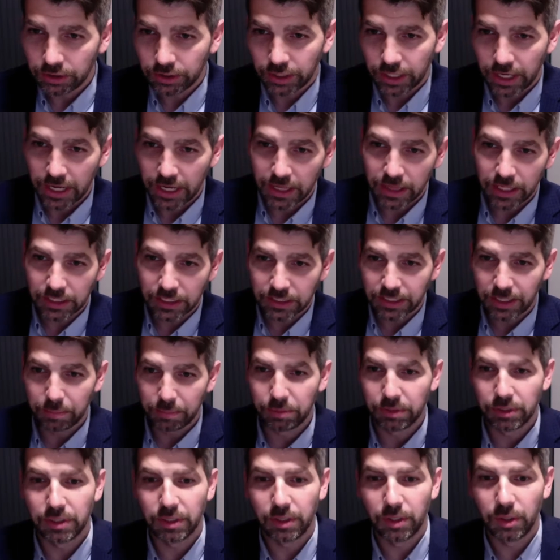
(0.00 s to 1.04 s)
In this
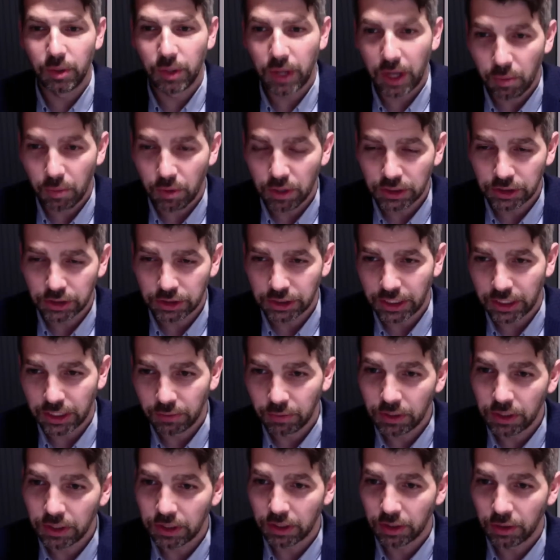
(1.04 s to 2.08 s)
episode, I want to share with
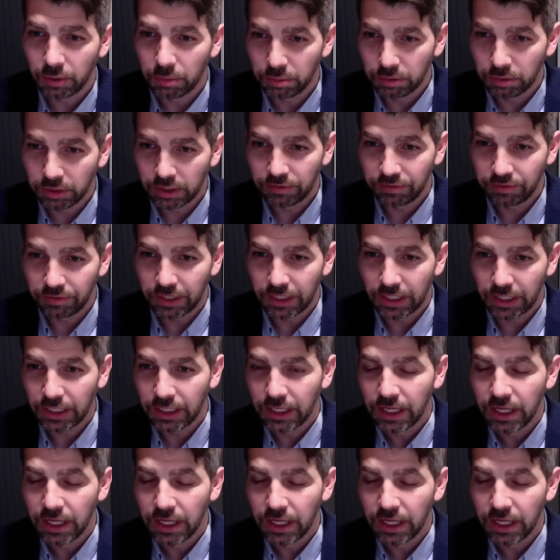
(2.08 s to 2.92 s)
you briefly